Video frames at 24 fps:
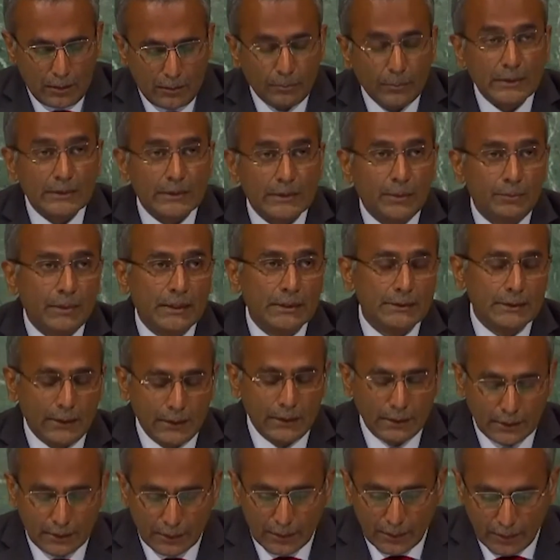Mr.
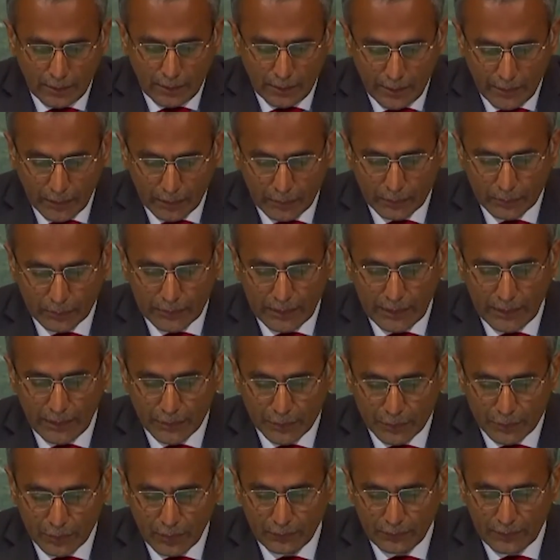President, linked to the
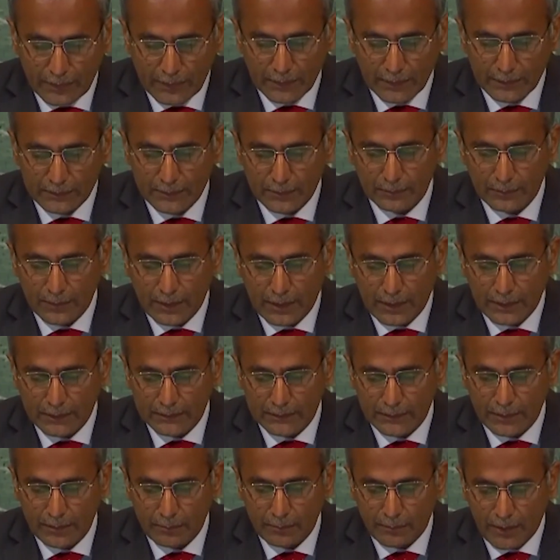issue of terrorism is
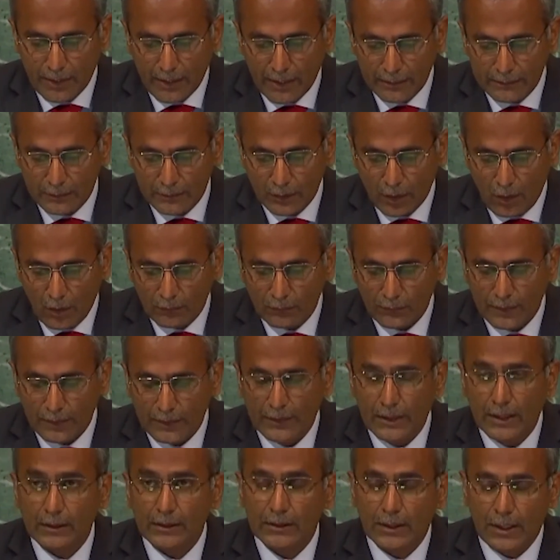the menace of
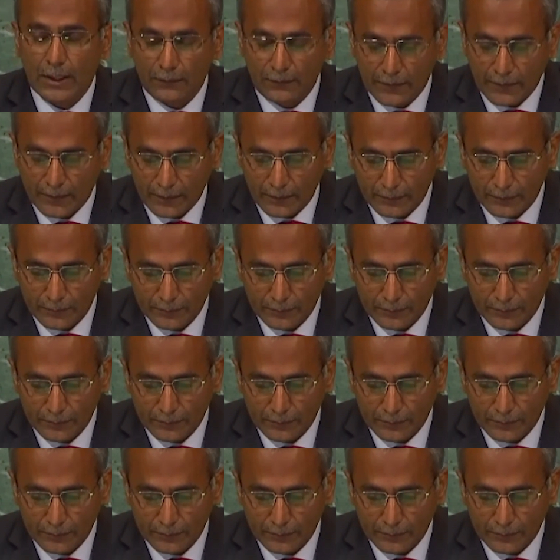drug trafficking.